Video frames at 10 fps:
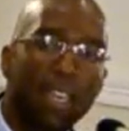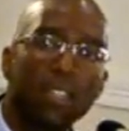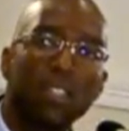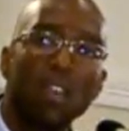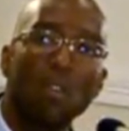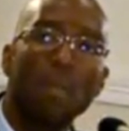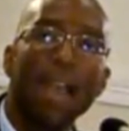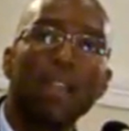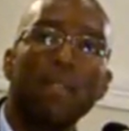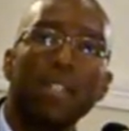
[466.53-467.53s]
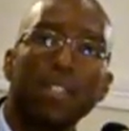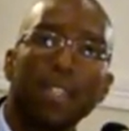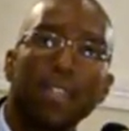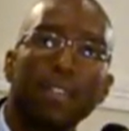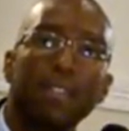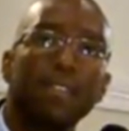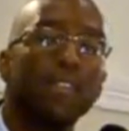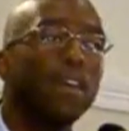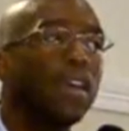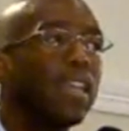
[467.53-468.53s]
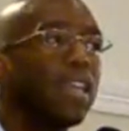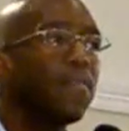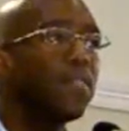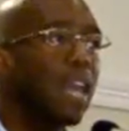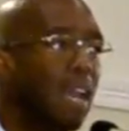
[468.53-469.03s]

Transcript: And so my question is, if